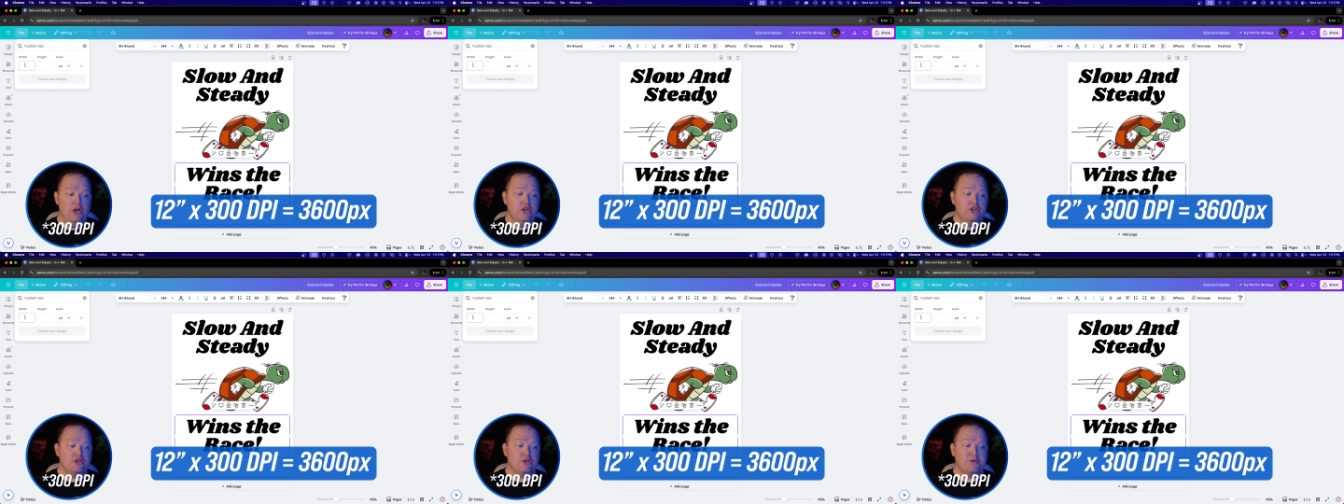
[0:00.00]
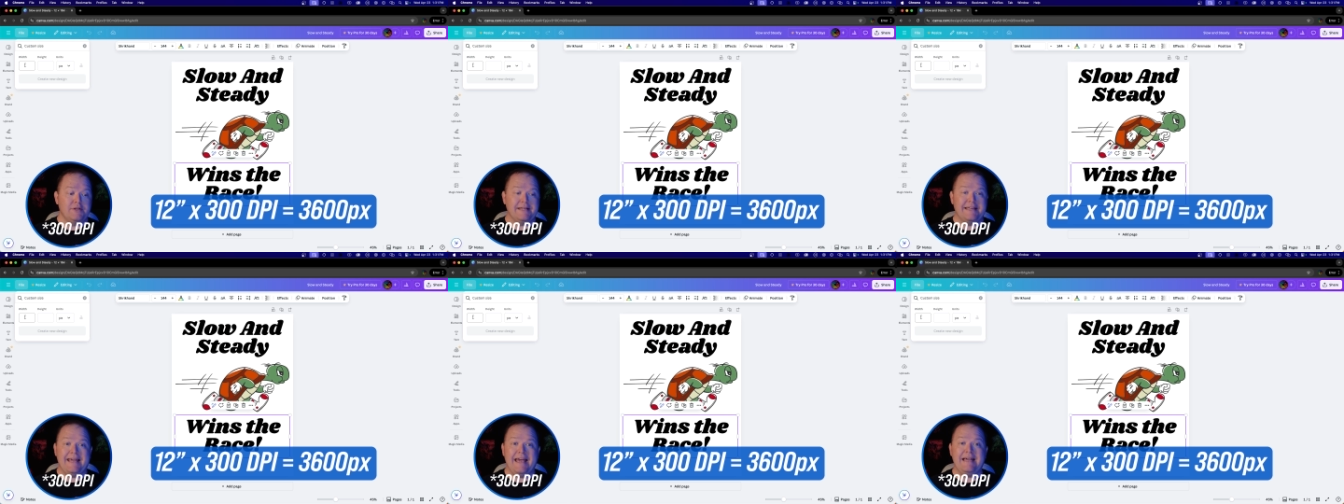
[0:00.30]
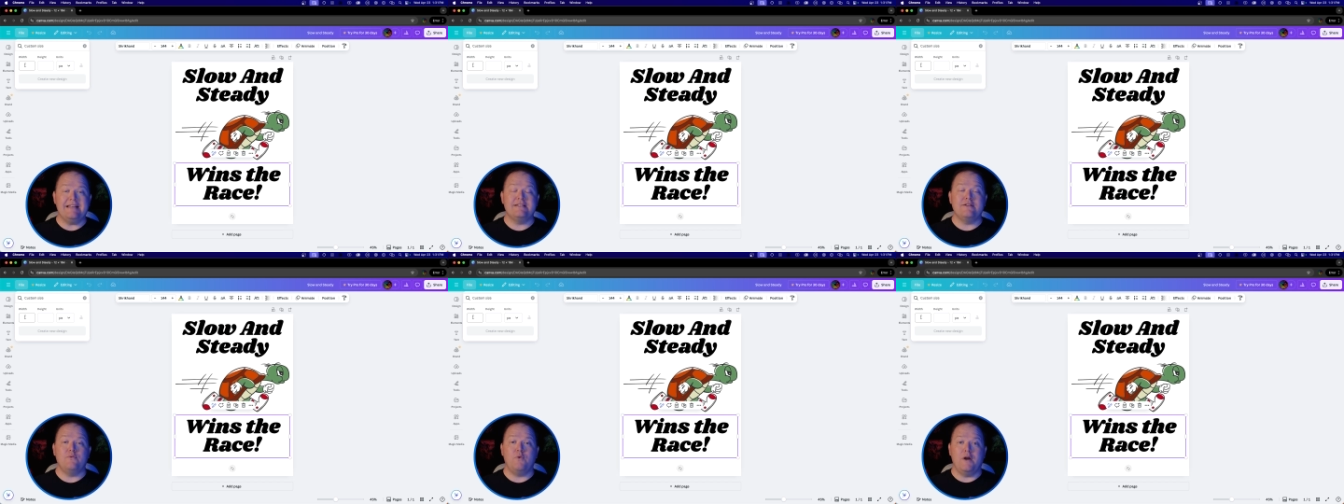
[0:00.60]
So in the
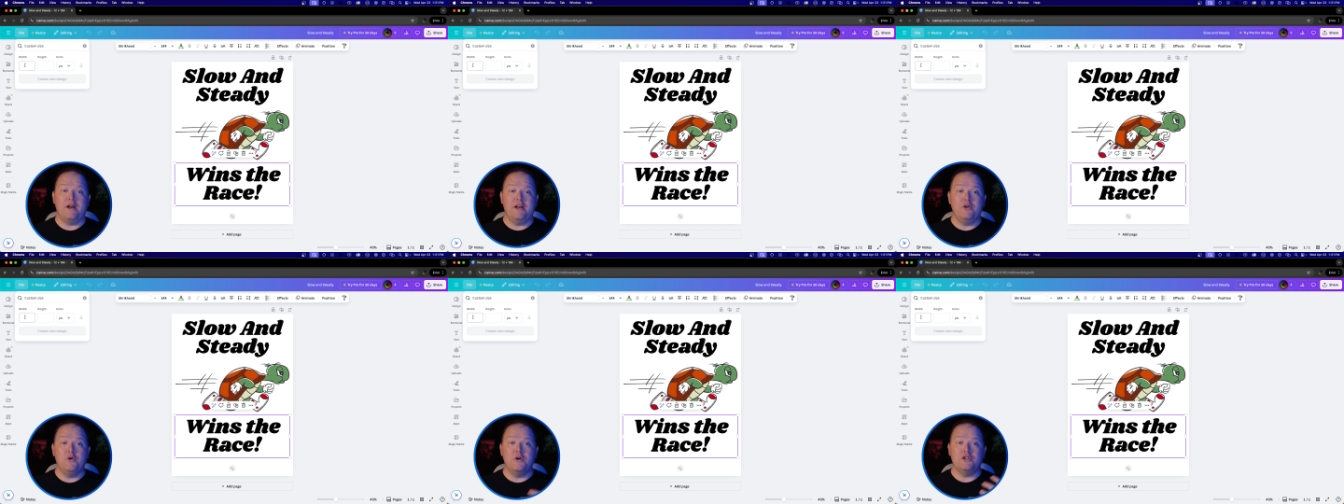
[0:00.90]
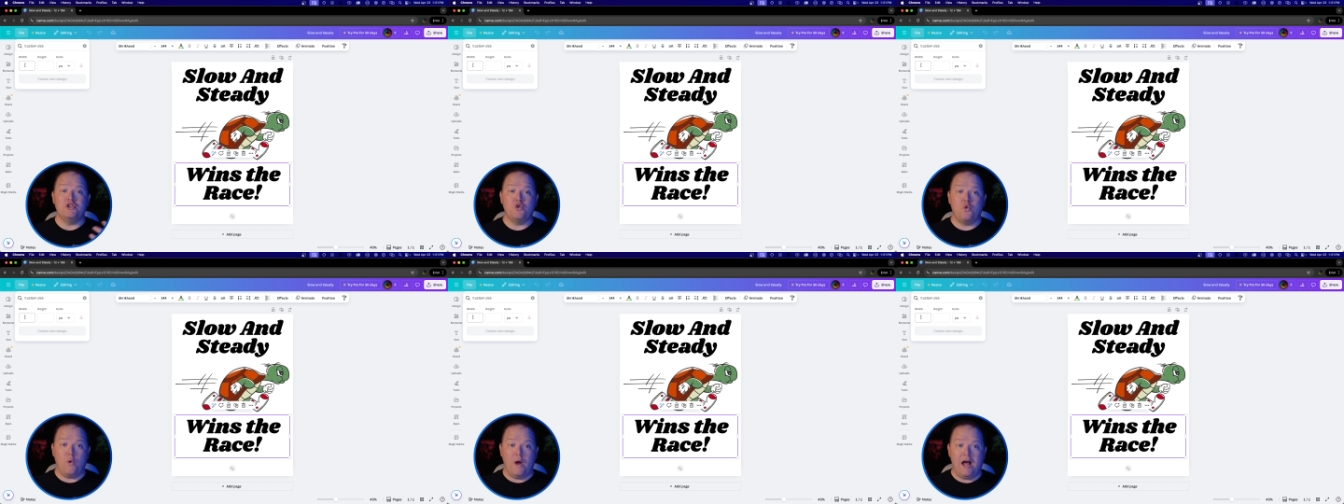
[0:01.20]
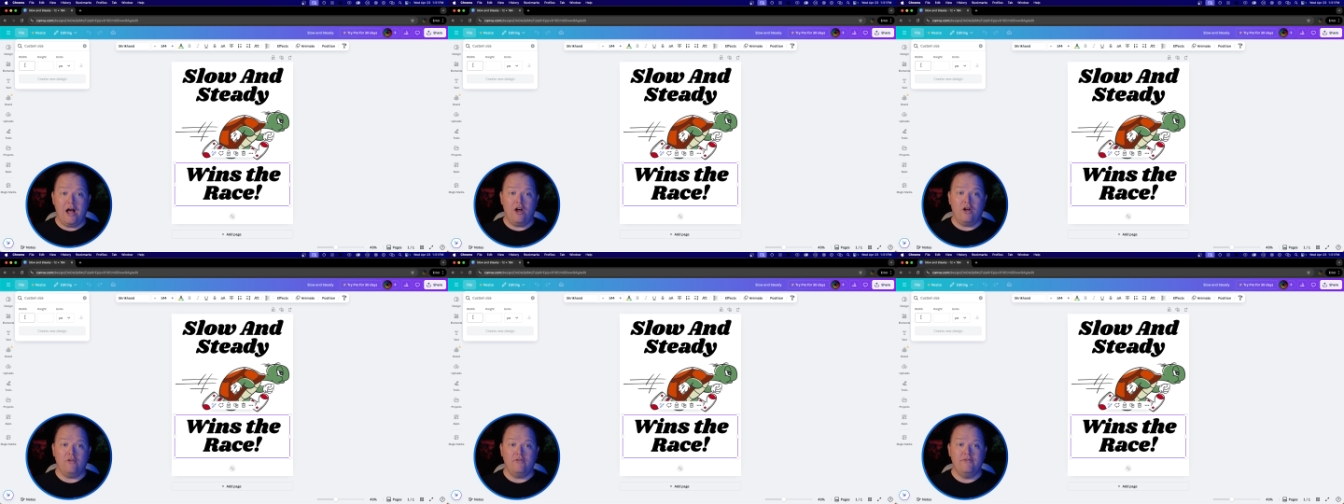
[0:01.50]
case of wanting to do a
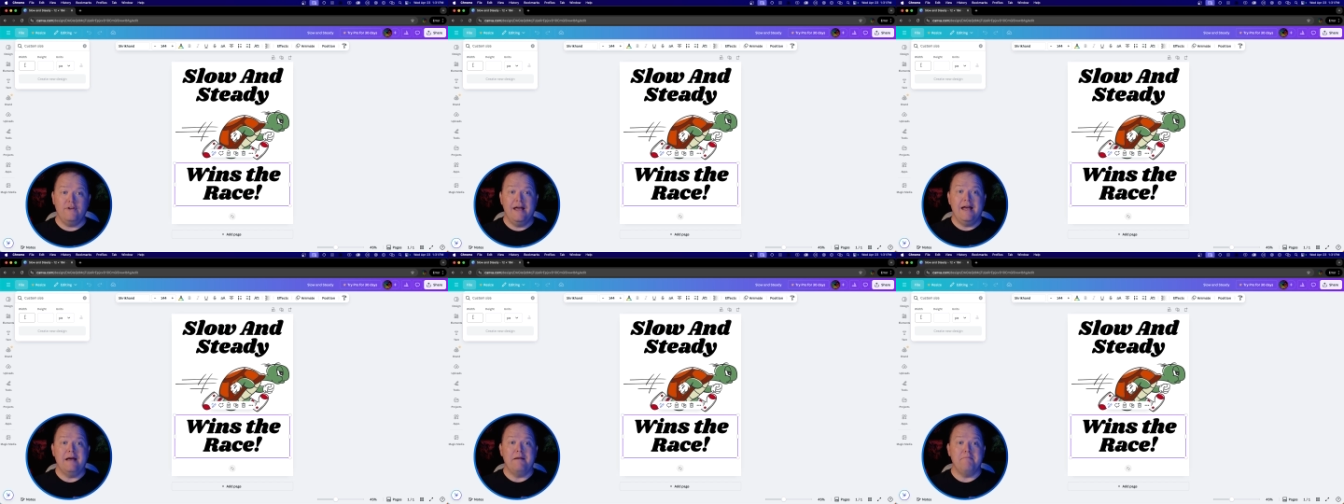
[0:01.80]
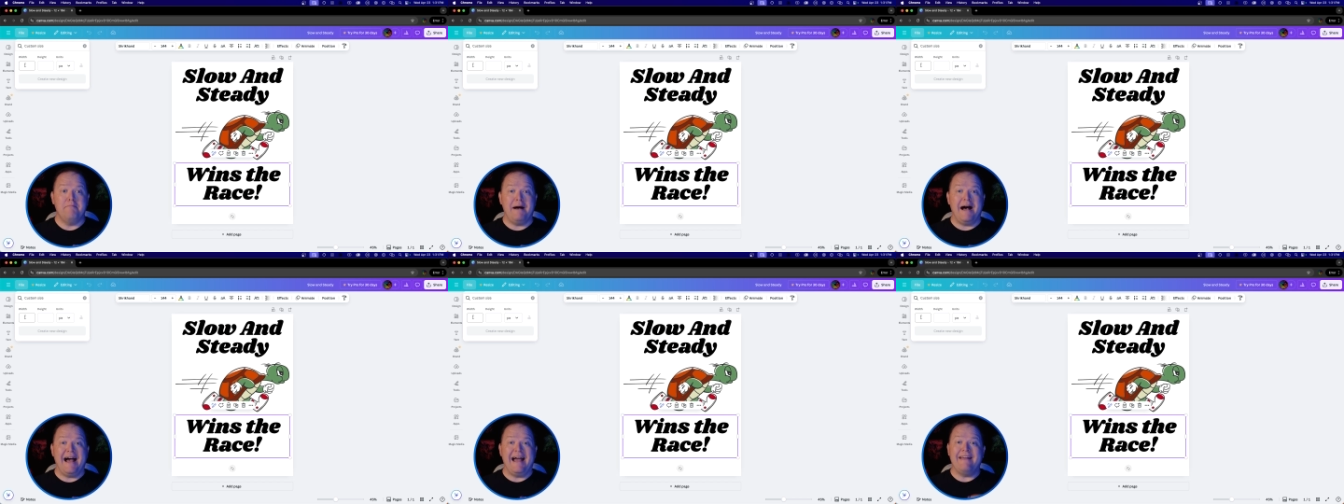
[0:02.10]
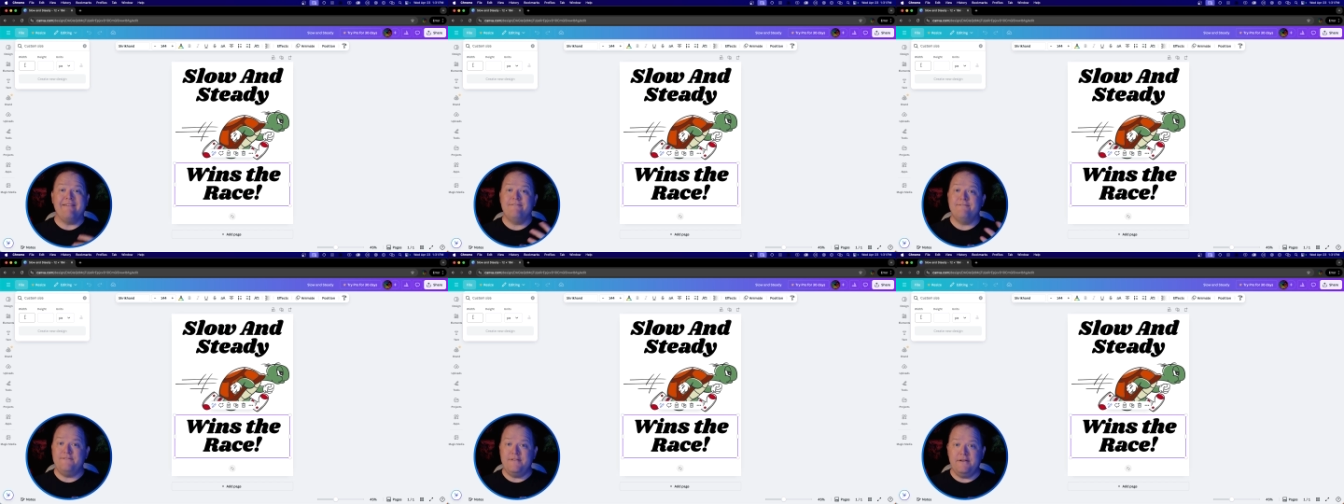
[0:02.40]
12
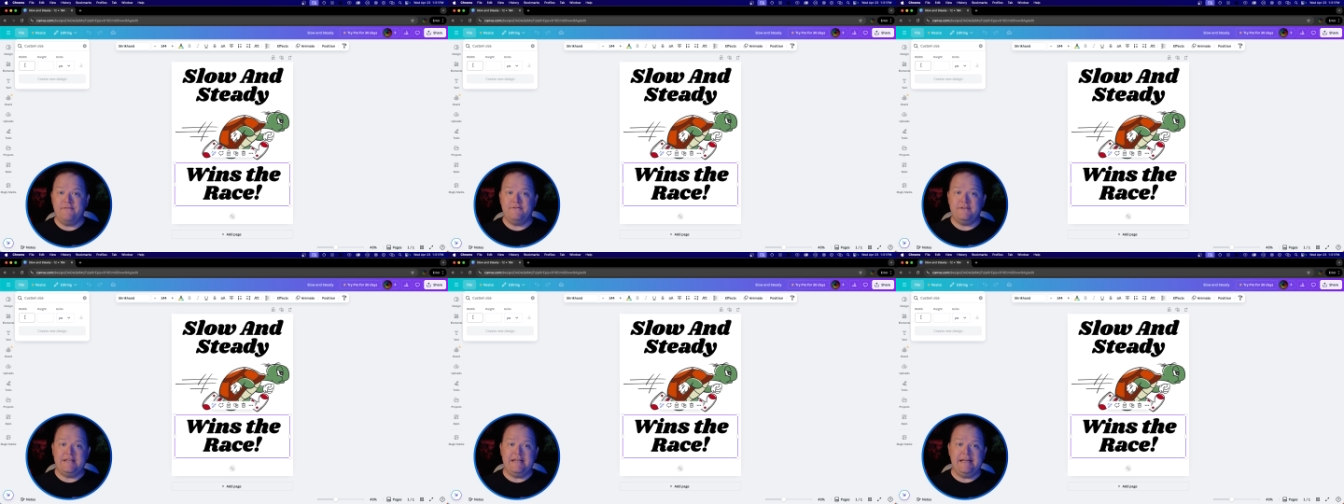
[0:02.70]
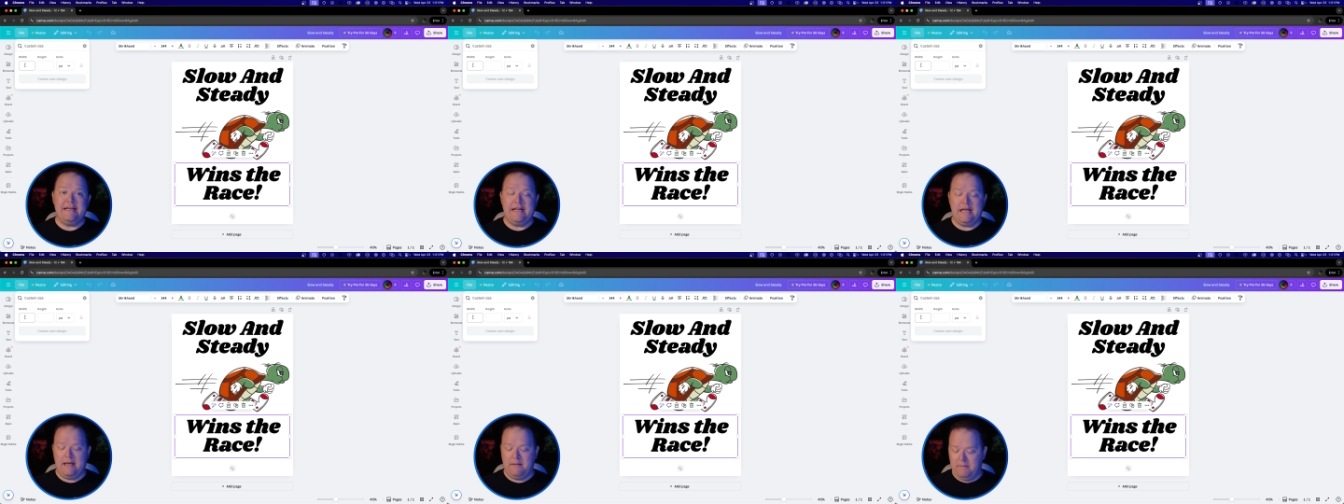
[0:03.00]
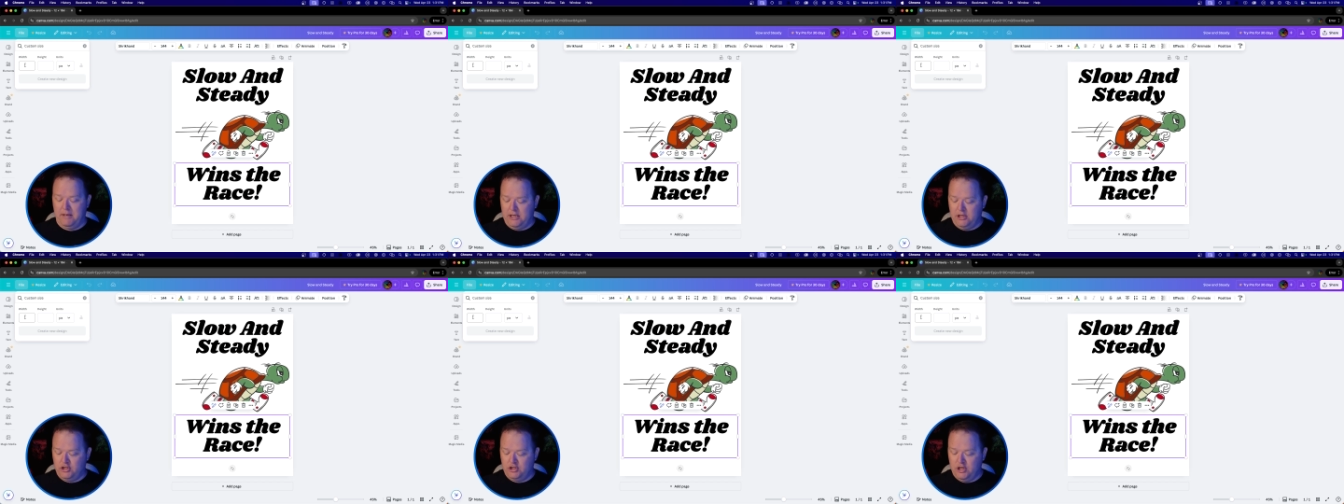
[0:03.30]
by 15
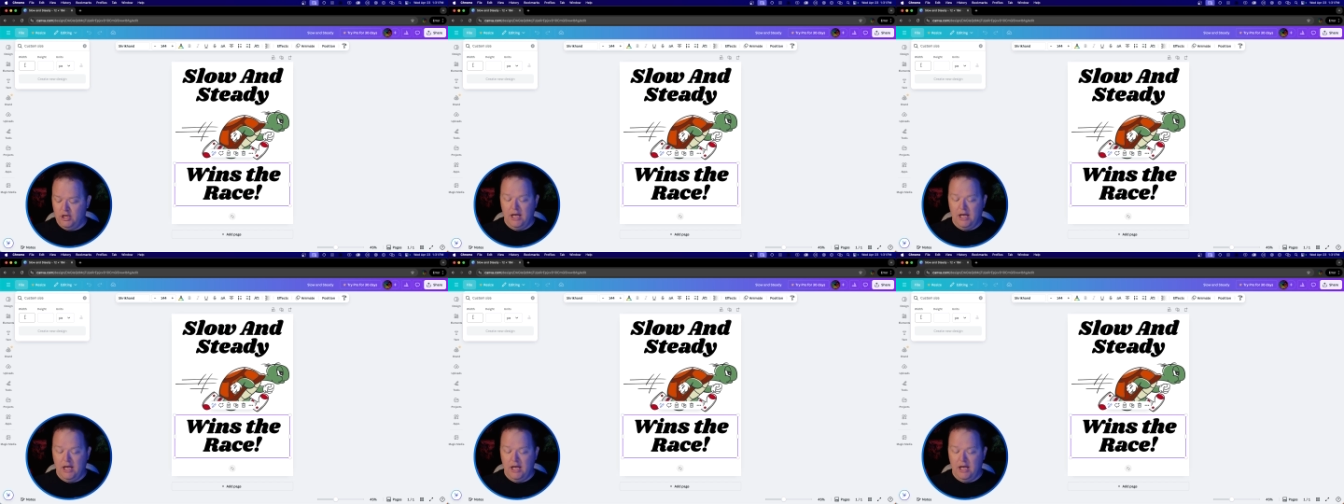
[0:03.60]
image,